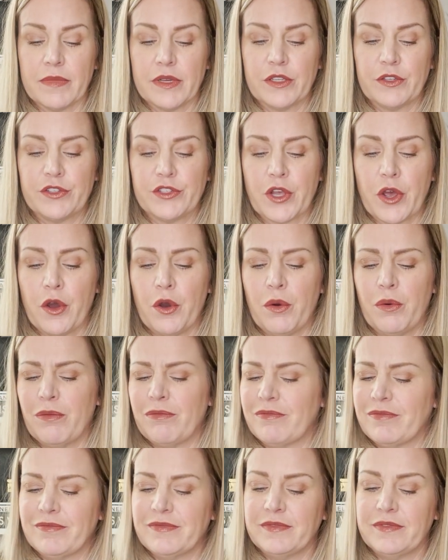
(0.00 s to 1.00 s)
So
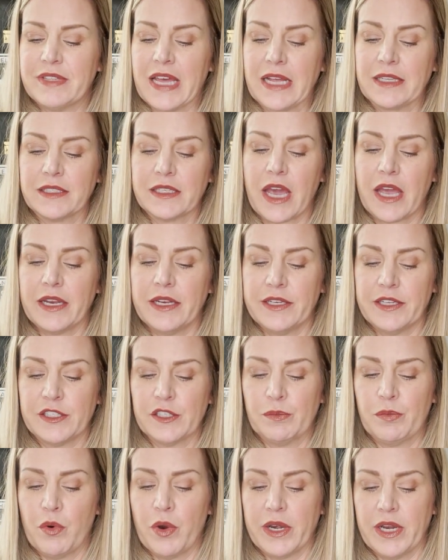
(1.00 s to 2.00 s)
that's kind of
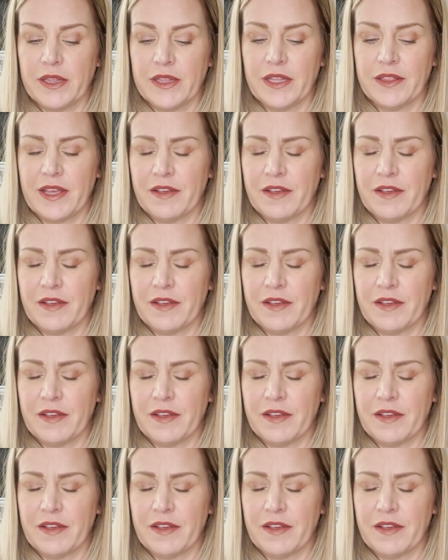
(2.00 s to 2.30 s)
disappointing that